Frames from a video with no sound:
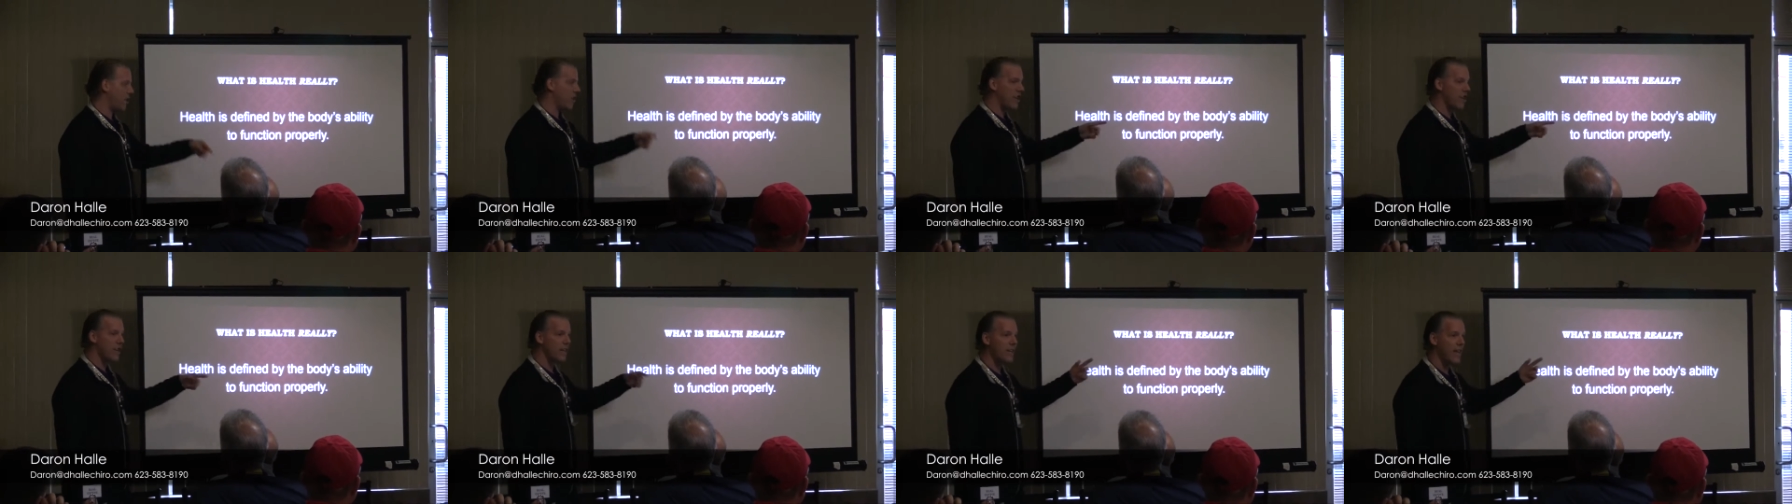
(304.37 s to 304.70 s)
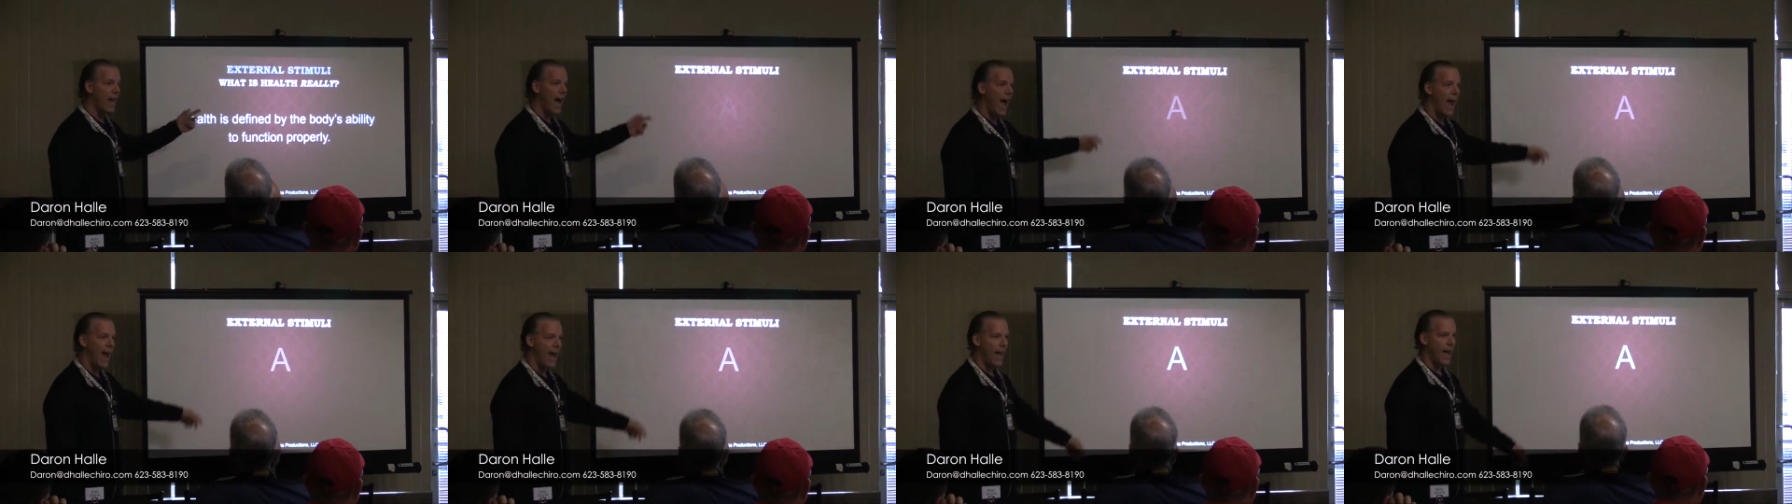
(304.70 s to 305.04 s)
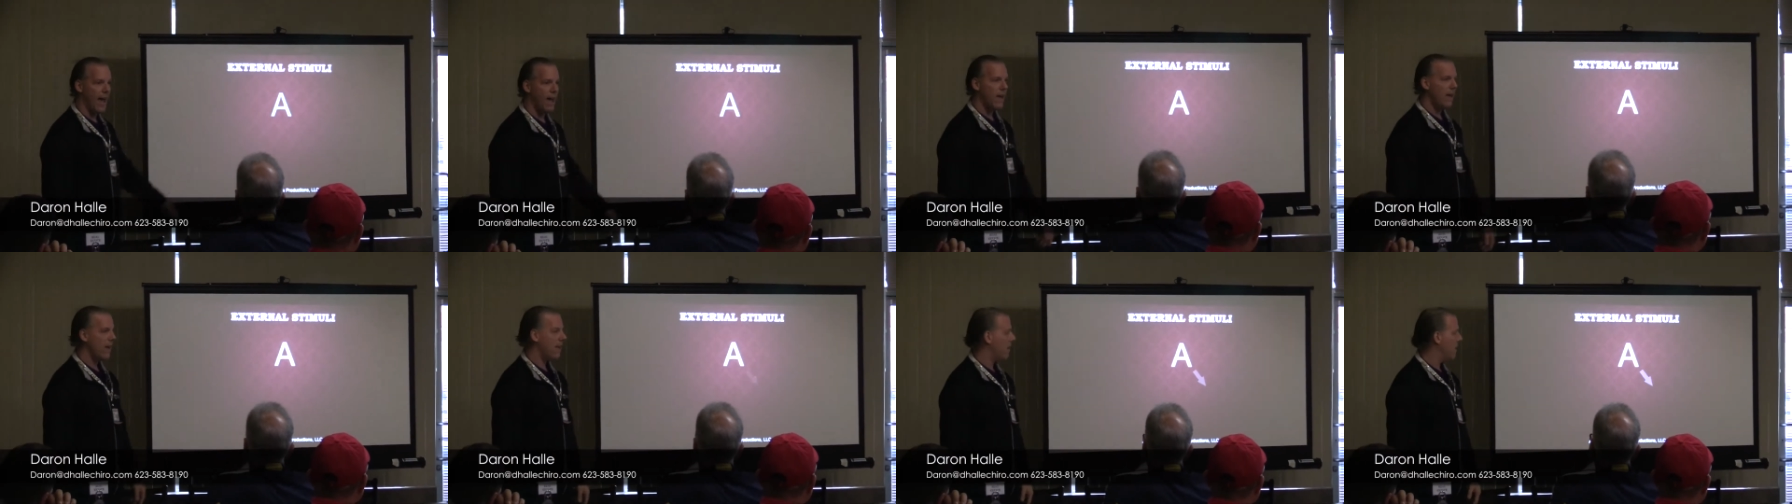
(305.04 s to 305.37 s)
a good
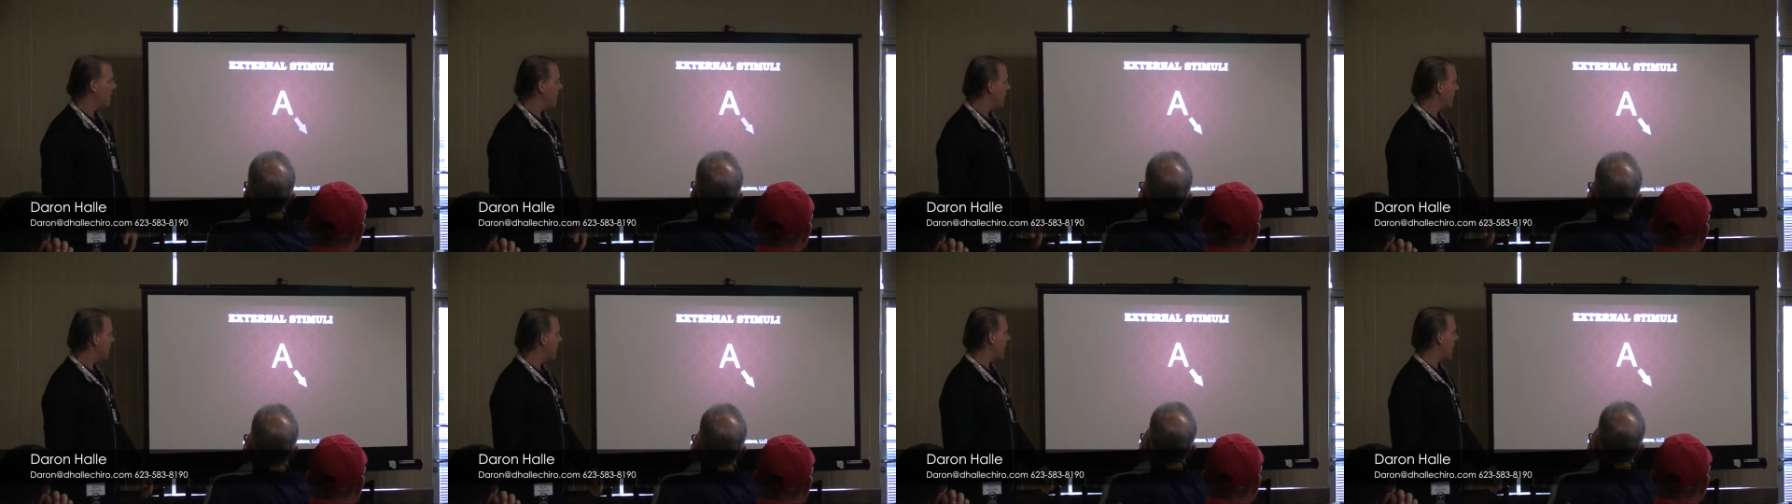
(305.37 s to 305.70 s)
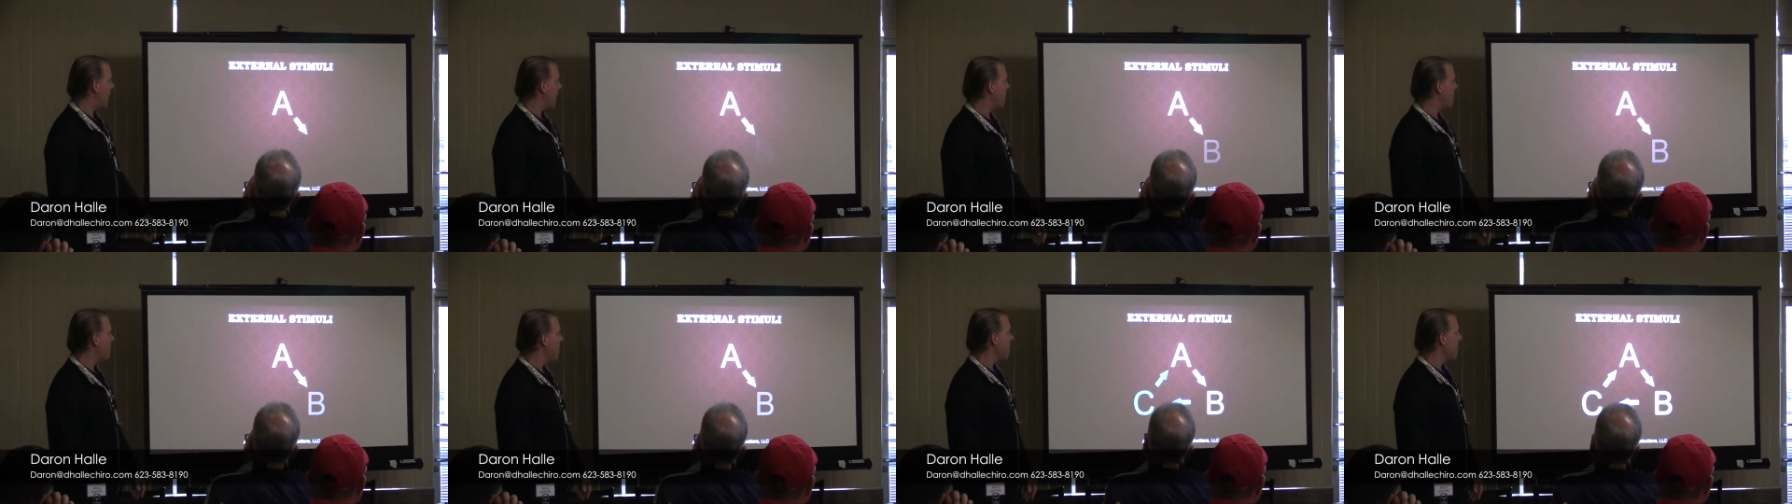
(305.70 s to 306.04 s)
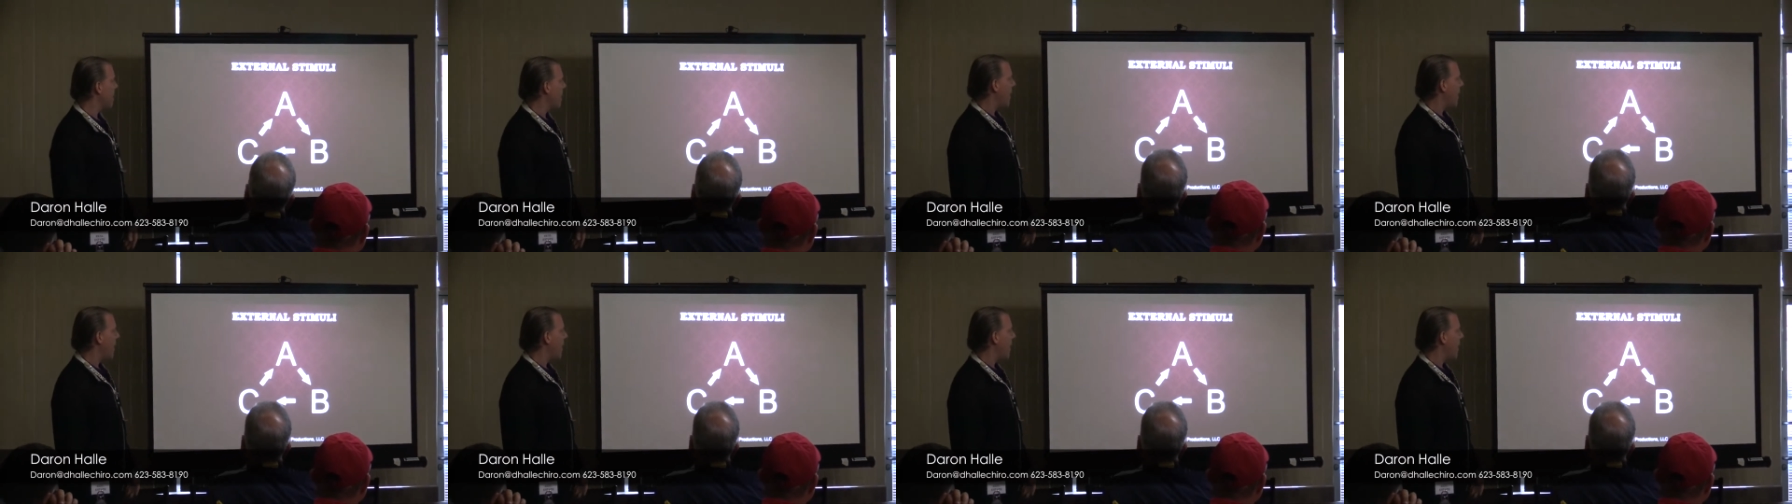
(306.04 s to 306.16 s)
diet, okay?